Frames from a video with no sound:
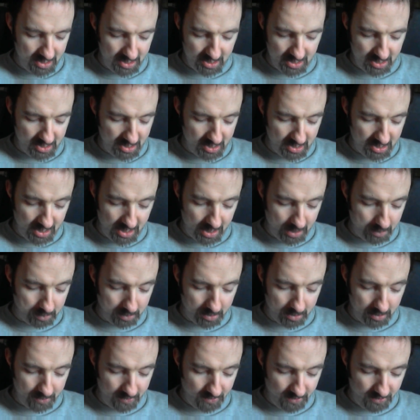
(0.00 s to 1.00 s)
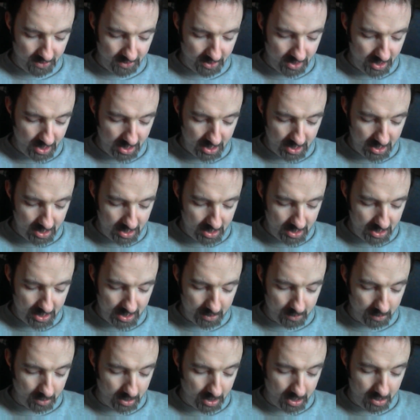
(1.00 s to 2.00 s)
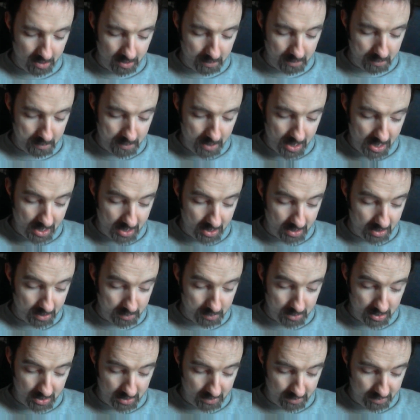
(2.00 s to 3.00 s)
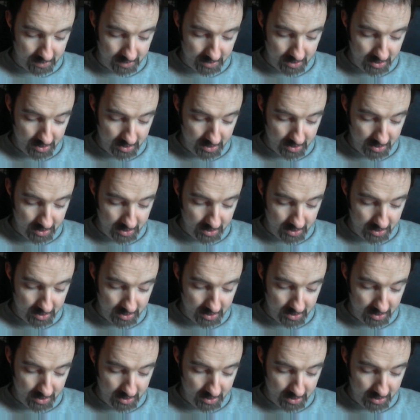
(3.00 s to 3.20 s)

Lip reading: I am. I am going mad. I must have.